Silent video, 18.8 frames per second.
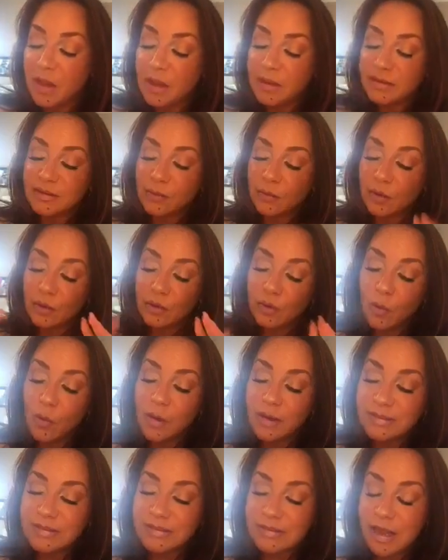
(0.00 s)
So the
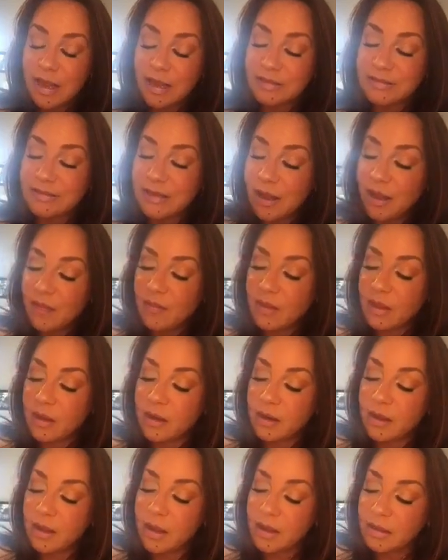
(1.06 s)
Lord says that
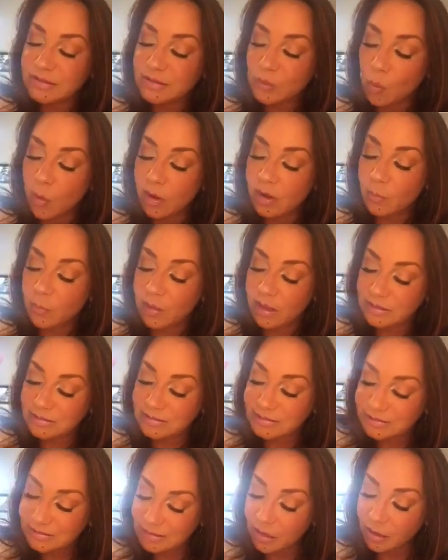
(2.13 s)
it's going to be a
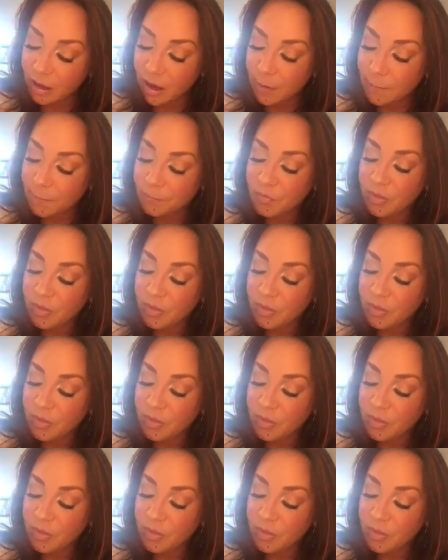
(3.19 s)
setup.